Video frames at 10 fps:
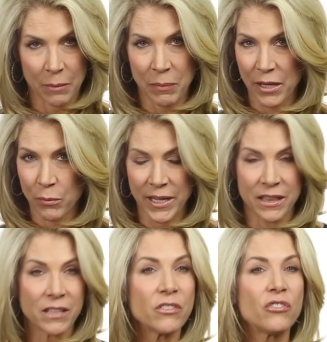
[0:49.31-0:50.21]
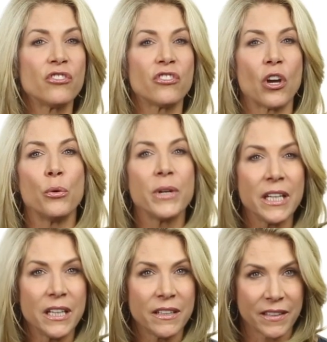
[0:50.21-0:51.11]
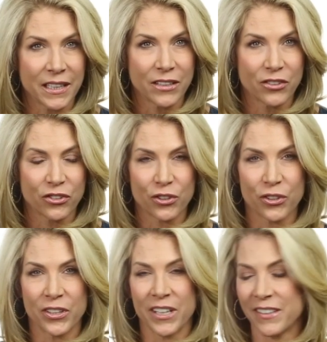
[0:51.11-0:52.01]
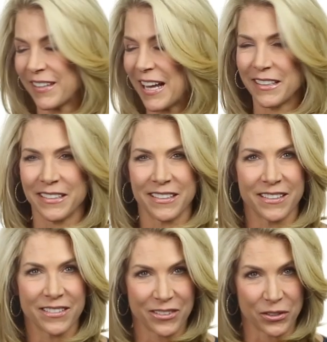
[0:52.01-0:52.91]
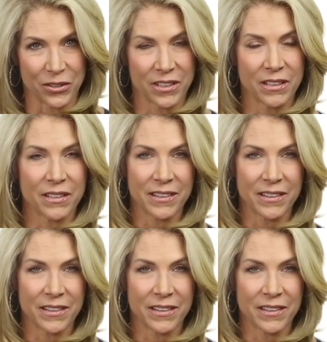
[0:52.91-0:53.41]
And by the way, this is so easy to turn a salad into dessert.